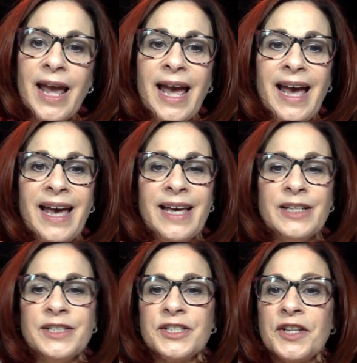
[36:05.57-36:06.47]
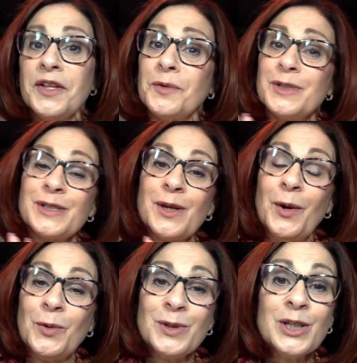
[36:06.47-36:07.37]
And there was
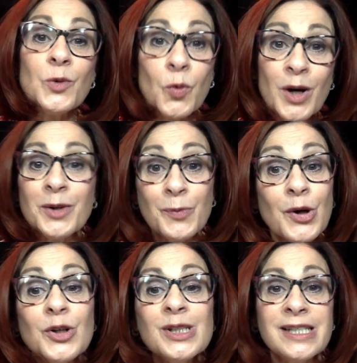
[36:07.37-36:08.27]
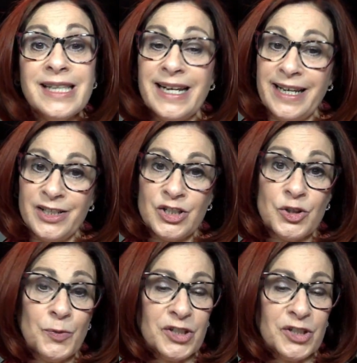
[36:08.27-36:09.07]
only one person that entered,